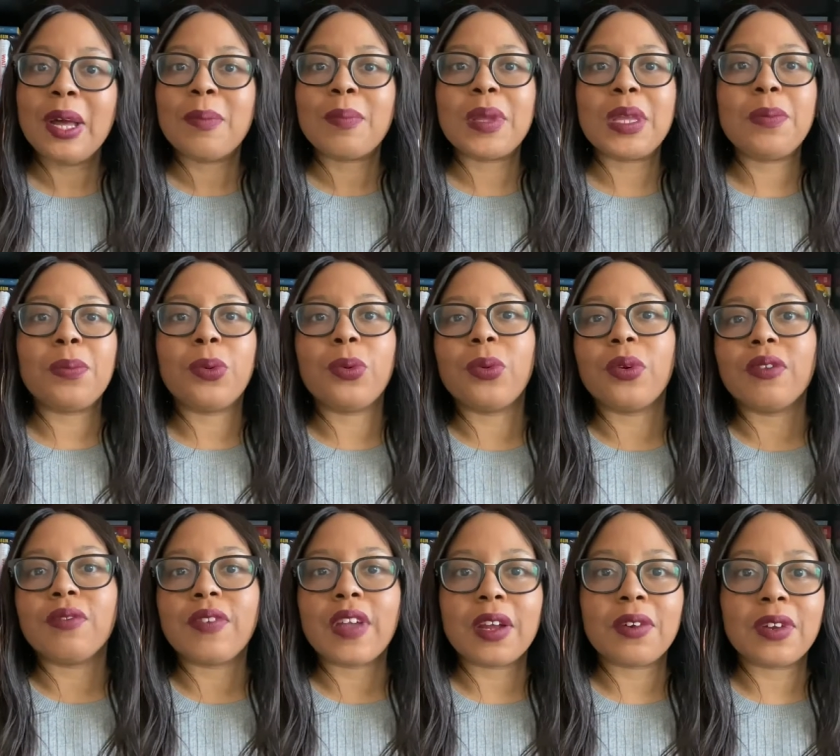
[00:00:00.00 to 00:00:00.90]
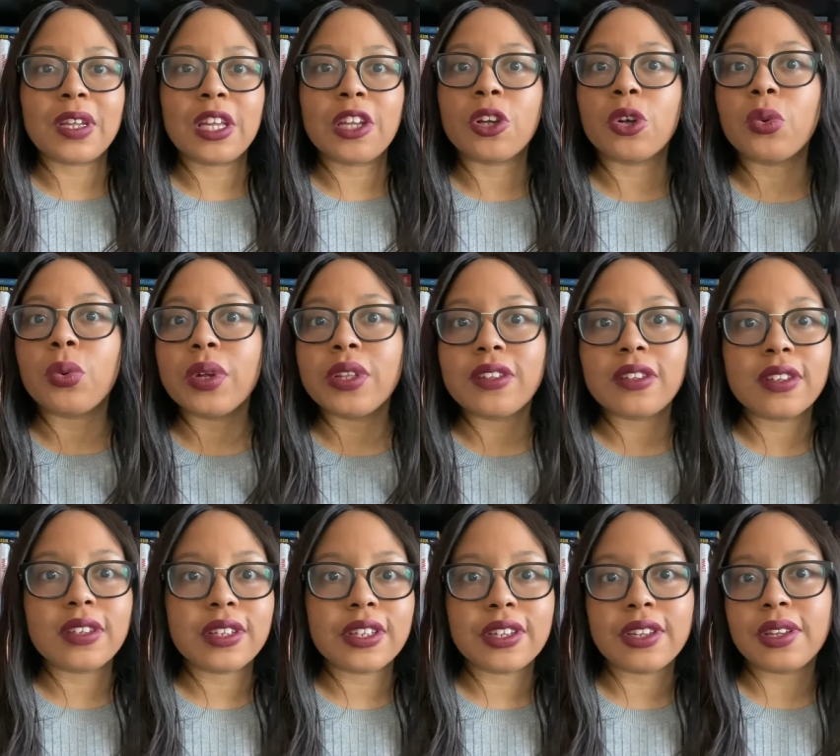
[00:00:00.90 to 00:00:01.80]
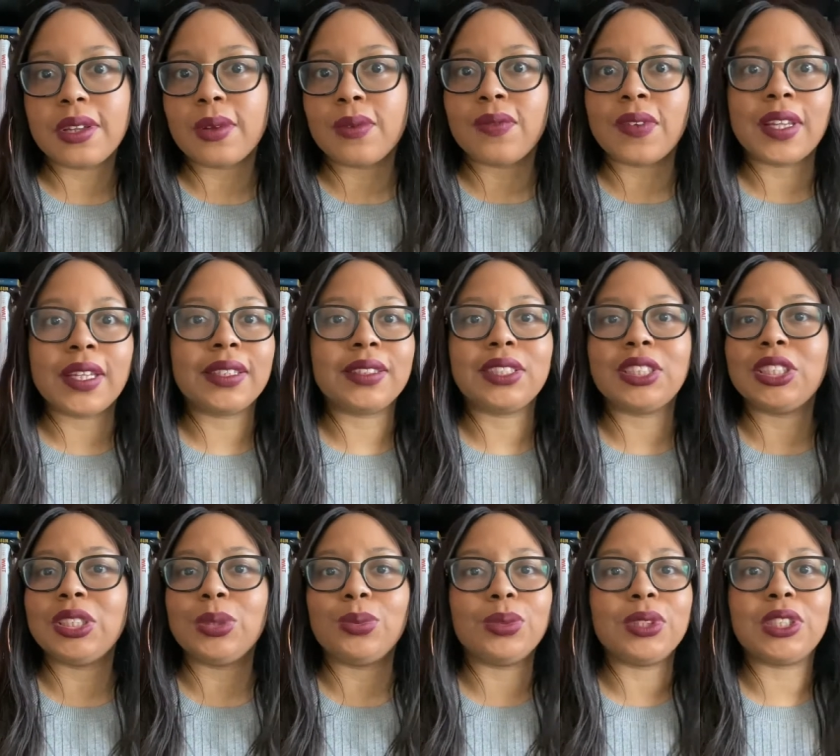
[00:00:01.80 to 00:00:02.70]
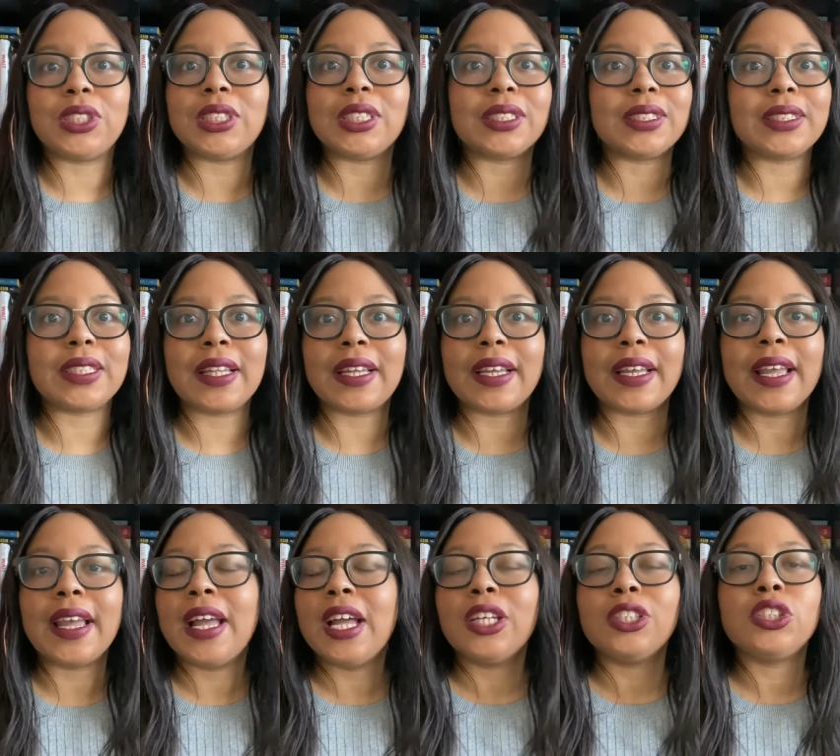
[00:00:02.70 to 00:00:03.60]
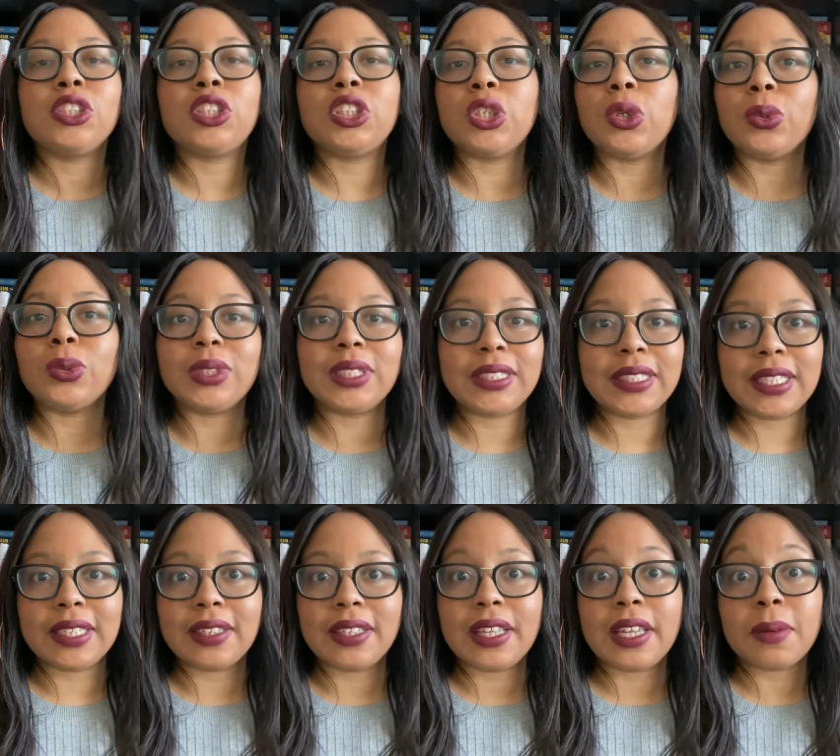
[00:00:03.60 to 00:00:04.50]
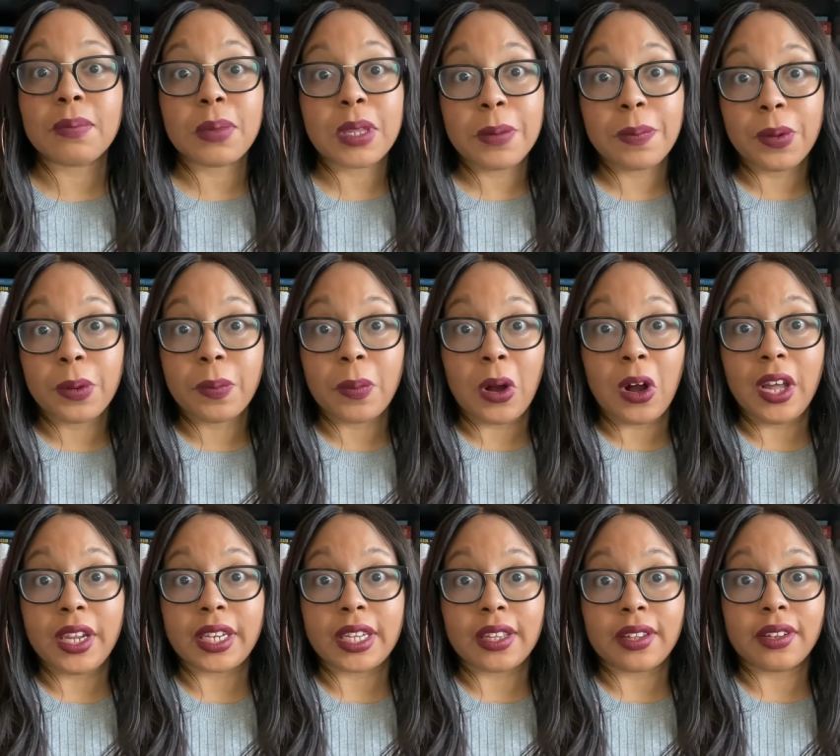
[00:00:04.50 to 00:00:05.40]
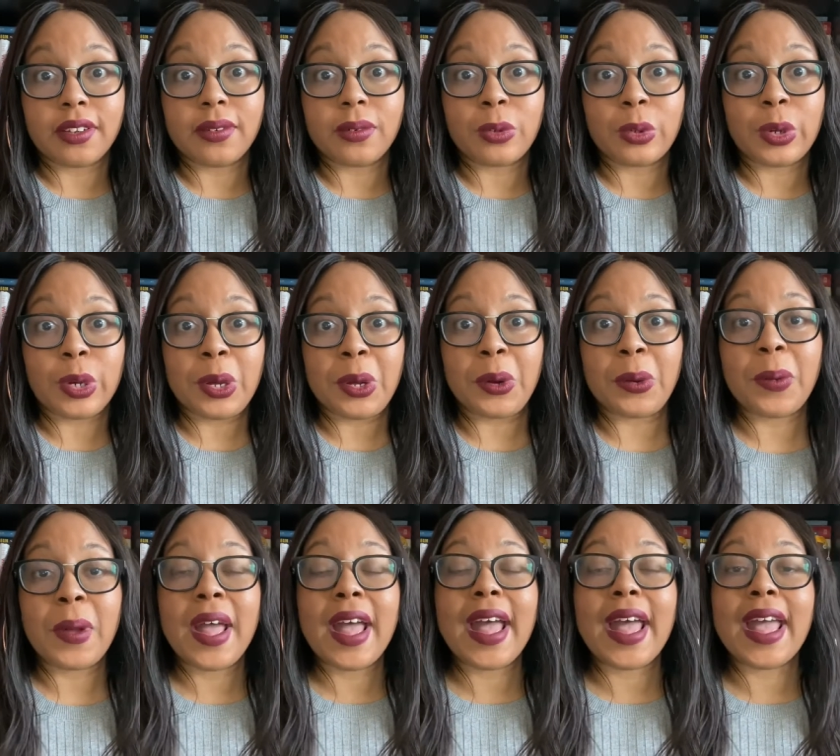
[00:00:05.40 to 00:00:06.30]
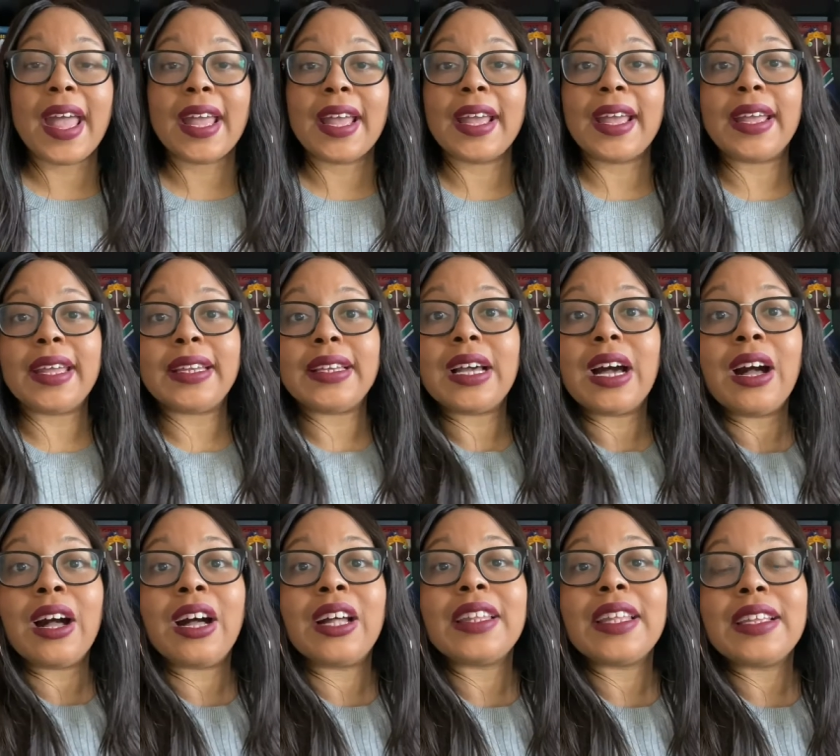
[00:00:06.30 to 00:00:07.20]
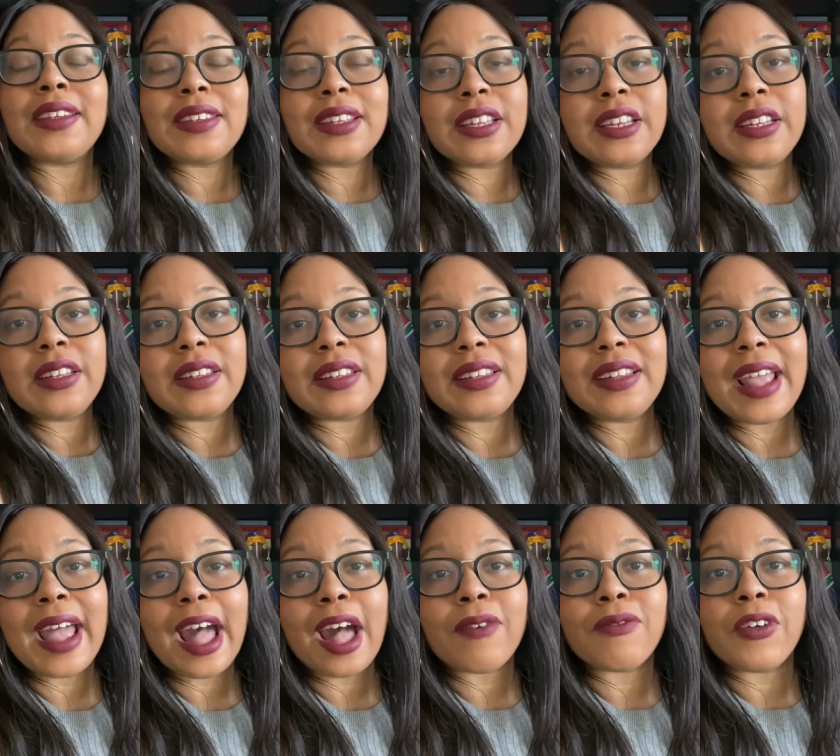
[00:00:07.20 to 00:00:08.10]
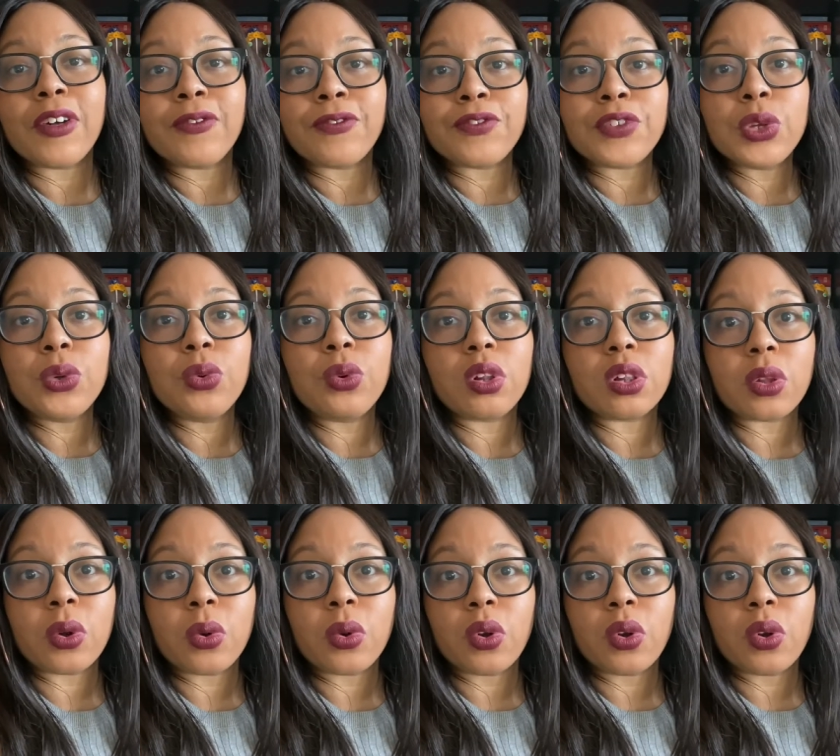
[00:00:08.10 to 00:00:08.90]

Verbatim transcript: People were very inquisitive and she was just like so sickly and people bought it, you know? And uh, they did have a few clo